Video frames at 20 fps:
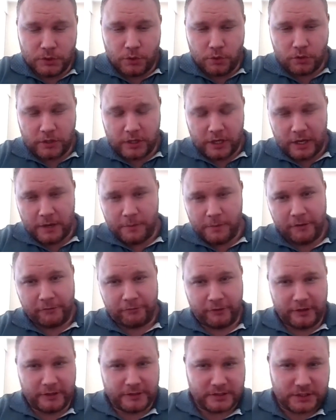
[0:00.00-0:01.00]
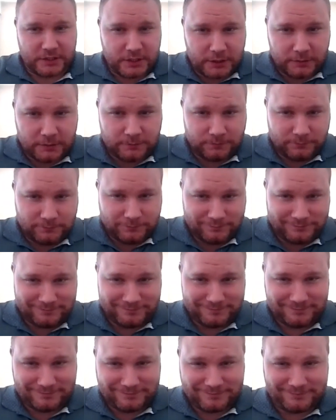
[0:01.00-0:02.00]
Okay, my friends.
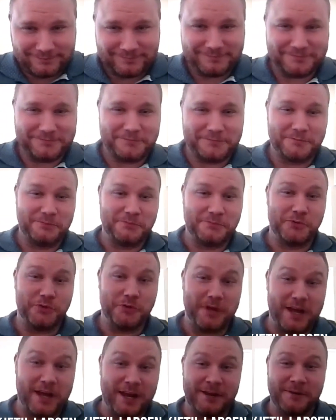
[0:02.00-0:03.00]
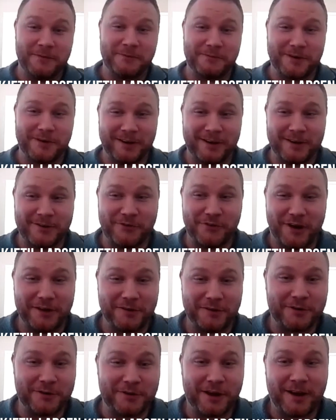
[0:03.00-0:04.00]
Today we're going to
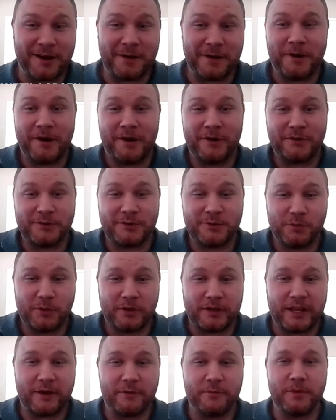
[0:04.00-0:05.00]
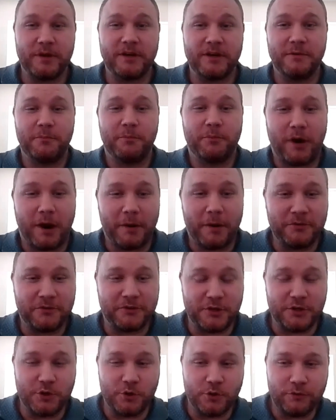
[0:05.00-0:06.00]
try to talk about what I've been
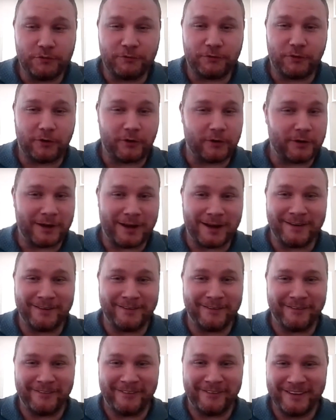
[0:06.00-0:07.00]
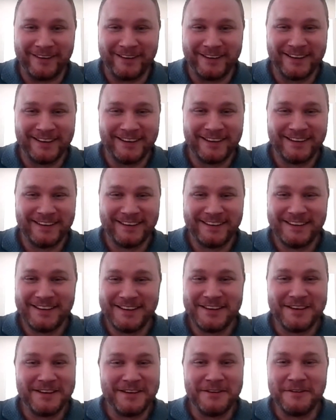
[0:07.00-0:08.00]
promising you for, I don't know,
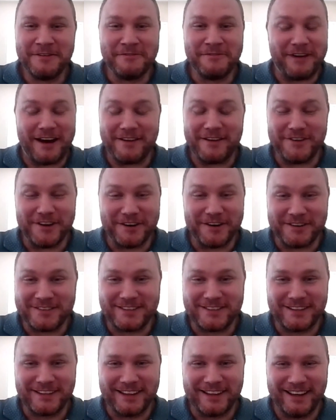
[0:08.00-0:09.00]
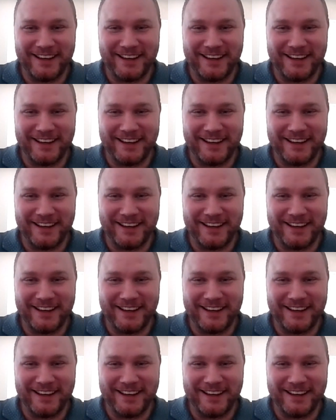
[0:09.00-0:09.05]
five years?